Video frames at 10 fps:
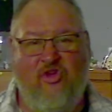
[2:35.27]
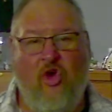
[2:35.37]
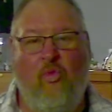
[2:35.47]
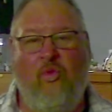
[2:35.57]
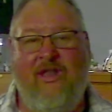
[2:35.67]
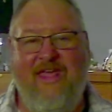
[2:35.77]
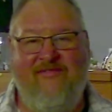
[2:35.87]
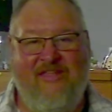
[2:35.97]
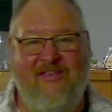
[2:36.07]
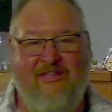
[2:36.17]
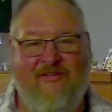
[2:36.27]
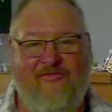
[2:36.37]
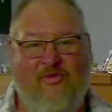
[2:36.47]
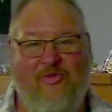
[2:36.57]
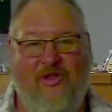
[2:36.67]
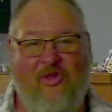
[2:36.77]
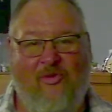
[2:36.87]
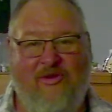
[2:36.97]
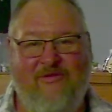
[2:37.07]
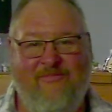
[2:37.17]
Go live it for the
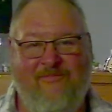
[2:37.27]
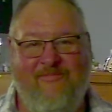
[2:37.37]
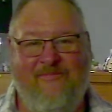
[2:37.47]
Lord.